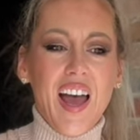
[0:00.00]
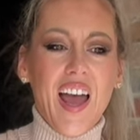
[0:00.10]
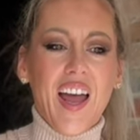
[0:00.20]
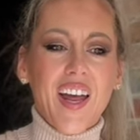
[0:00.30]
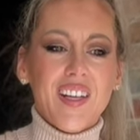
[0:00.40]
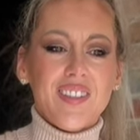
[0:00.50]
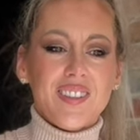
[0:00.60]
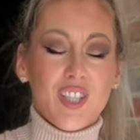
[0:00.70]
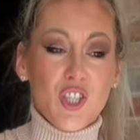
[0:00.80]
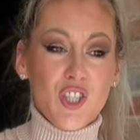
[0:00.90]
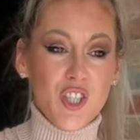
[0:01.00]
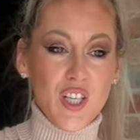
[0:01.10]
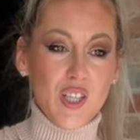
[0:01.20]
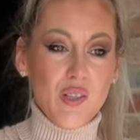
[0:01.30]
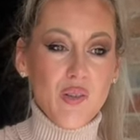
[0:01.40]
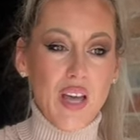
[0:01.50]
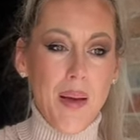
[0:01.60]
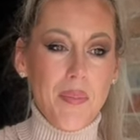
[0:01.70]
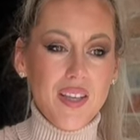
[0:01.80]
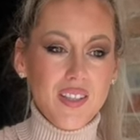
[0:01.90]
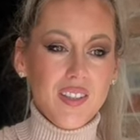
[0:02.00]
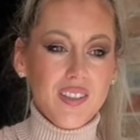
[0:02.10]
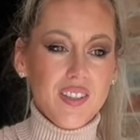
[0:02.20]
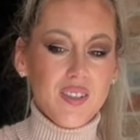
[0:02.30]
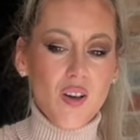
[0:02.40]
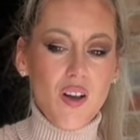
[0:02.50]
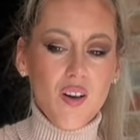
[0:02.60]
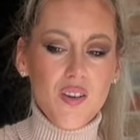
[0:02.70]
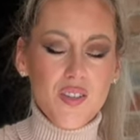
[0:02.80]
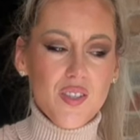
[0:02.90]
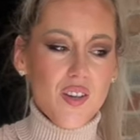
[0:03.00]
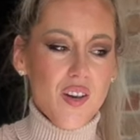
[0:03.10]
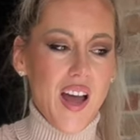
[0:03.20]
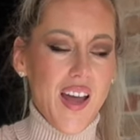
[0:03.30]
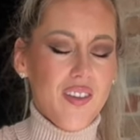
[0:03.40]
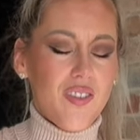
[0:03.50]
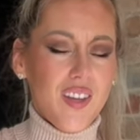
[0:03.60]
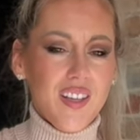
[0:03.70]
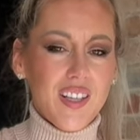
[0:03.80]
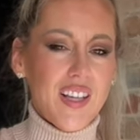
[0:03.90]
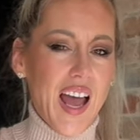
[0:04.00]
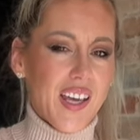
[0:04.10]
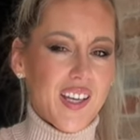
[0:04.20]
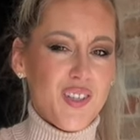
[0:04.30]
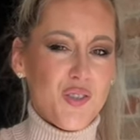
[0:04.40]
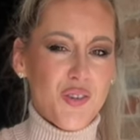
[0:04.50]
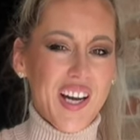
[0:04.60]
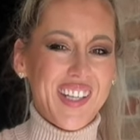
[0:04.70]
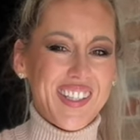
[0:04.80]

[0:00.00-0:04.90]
and she just looked amazing in this color, so I think that I can try the